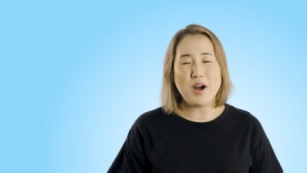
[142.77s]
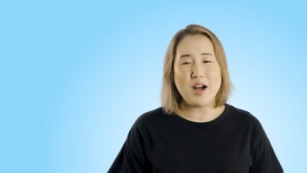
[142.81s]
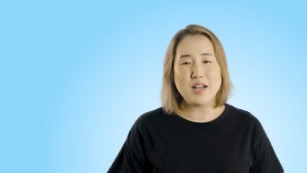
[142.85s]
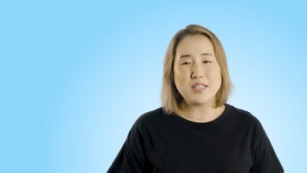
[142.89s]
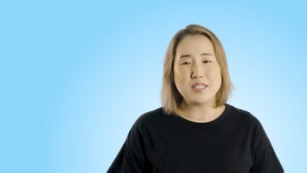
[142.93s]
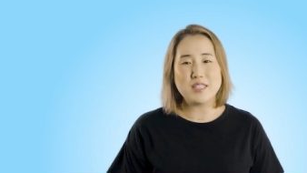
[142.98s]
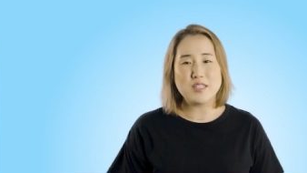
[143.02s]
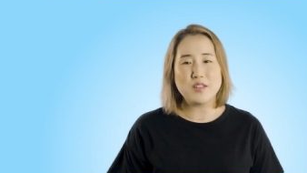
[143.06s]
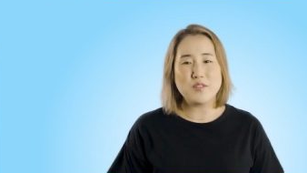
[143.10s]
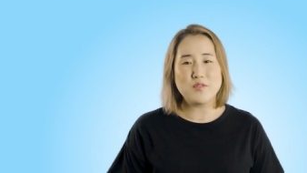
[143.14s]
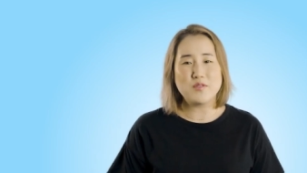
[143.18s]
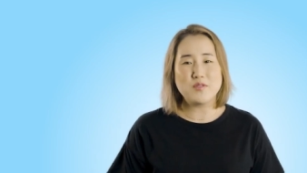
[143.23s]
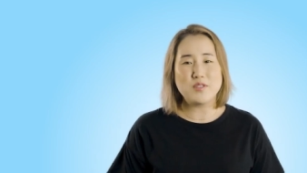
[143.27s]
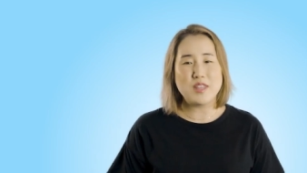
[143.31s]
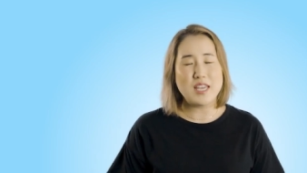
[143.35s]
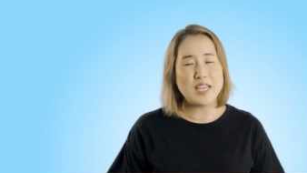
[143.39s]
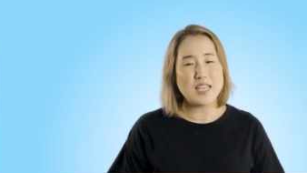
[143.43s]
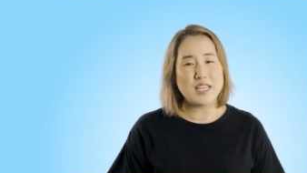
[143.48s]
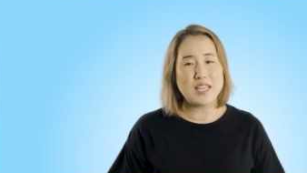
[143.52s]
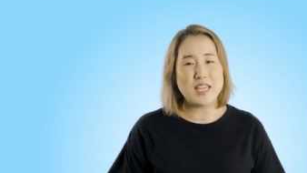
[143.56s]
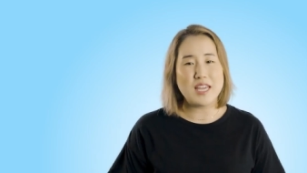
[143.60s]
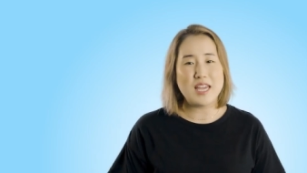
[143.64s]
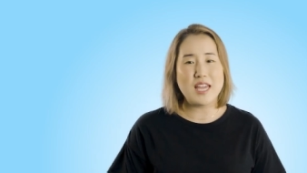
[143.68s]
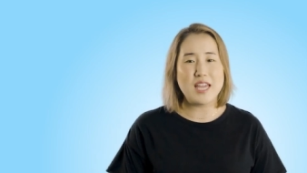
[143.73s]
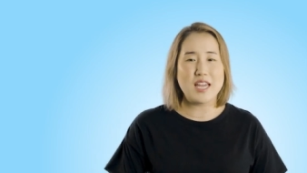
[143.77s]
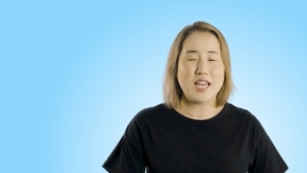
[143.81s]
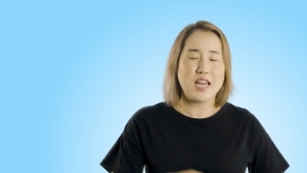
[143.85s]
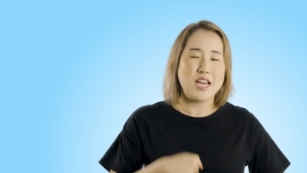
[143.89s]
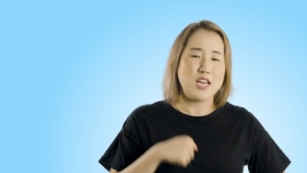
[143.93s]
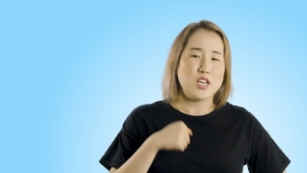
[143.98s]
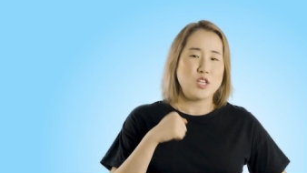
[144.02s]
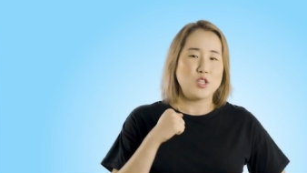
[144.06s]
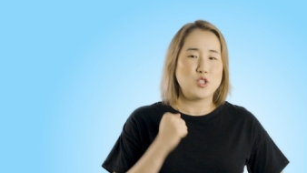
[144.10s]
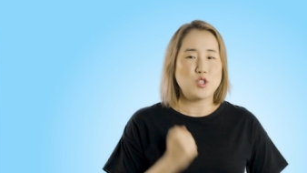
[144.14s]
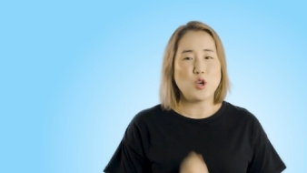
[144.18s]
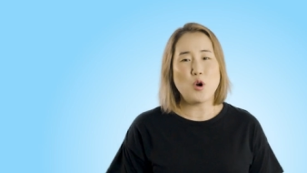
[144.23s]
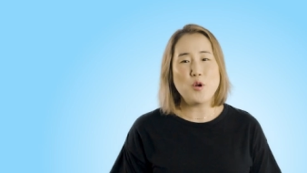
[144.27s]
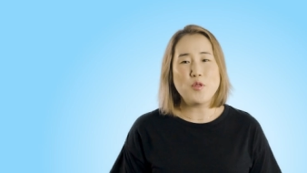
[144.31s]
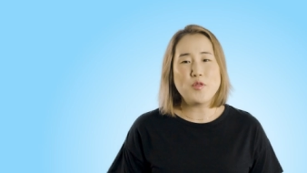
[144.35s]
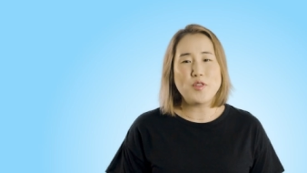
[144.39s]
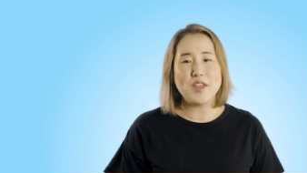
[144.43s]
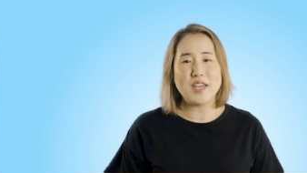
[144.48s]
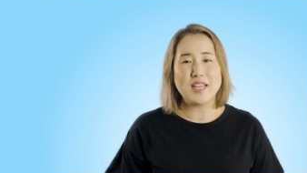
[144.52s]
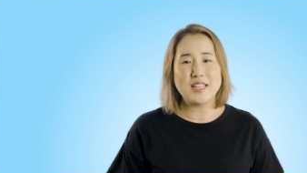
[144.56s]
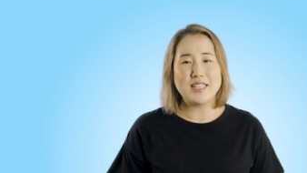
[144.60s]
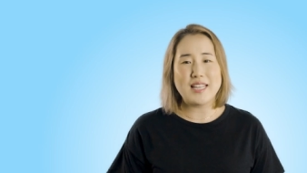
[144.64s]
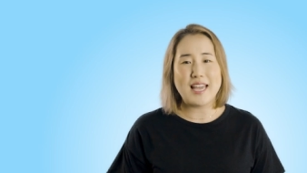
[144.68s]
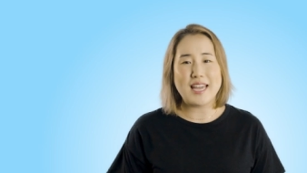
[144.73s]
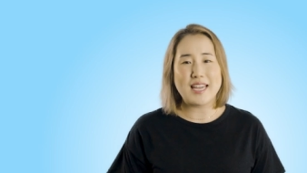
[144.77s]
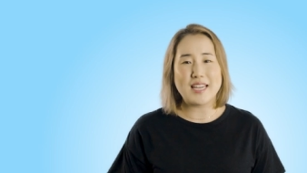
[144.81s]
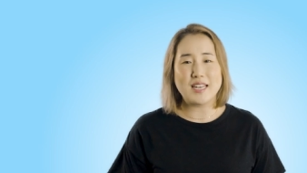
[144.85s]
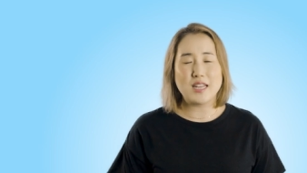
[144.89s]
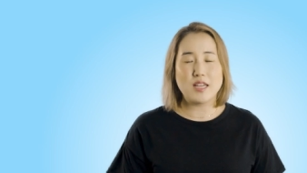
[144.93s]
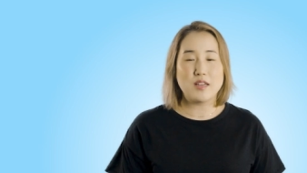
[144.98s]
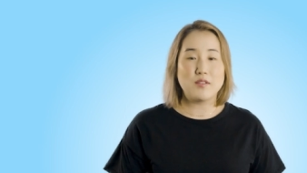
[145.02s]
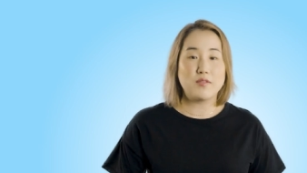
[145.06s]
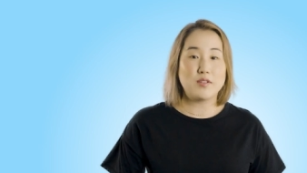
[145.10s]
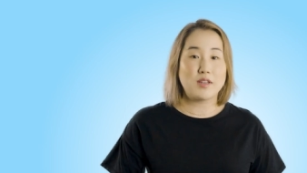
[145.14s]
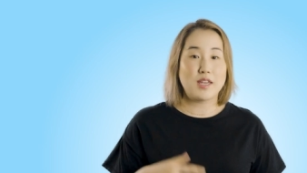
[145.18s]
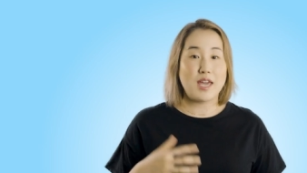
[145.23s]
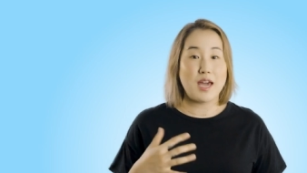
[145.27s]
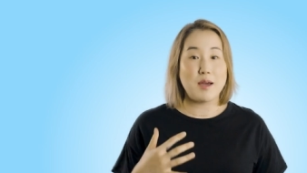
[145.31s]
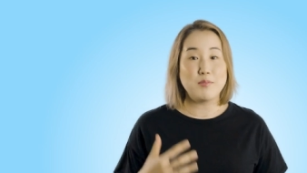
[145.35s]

positive thinking. Don't think negative.